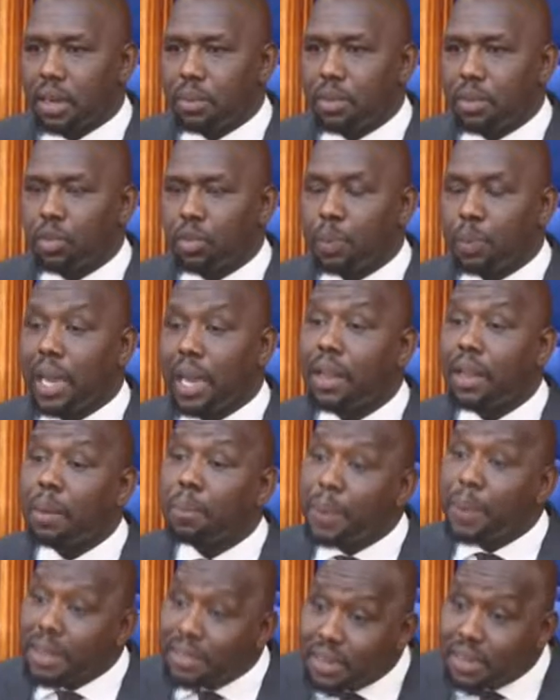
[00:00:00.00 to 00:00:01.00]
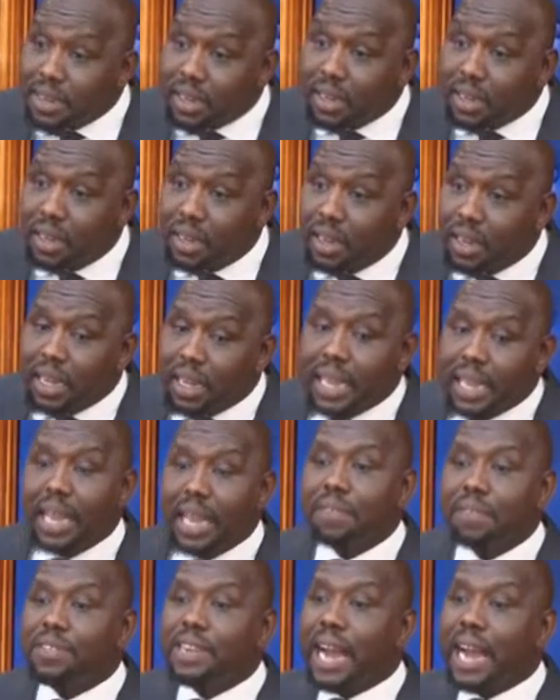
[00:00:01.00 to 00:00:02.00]
Mr. Speaker, the President
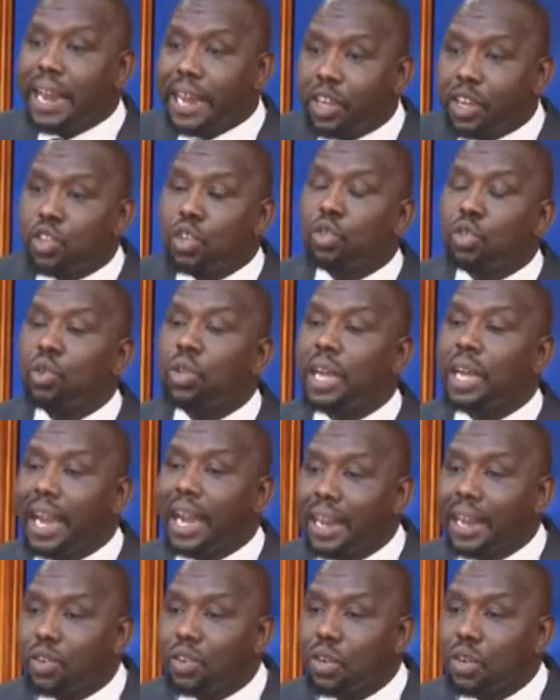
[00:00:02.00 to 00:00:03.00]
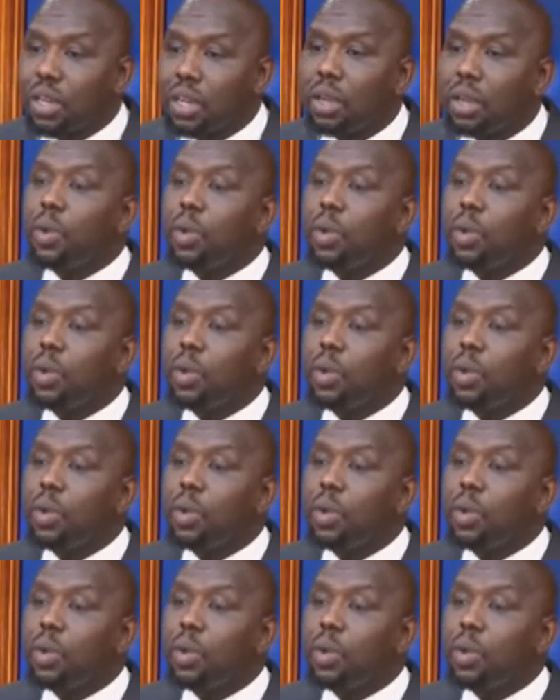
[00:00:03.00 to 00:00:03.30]
gave directions to the country